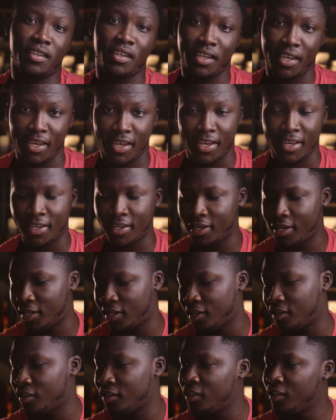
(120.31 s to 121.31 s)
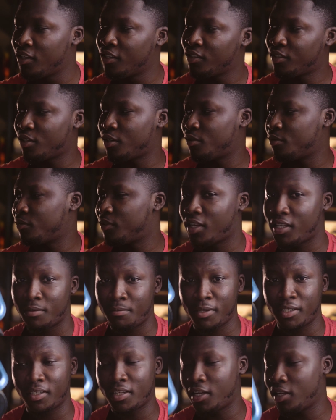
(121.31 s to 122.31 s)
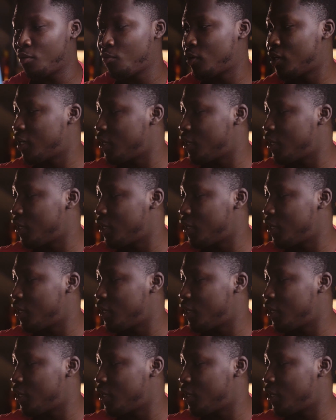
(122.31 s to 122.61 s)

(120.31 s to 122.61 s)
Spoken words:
here in Ghana. So that's basically what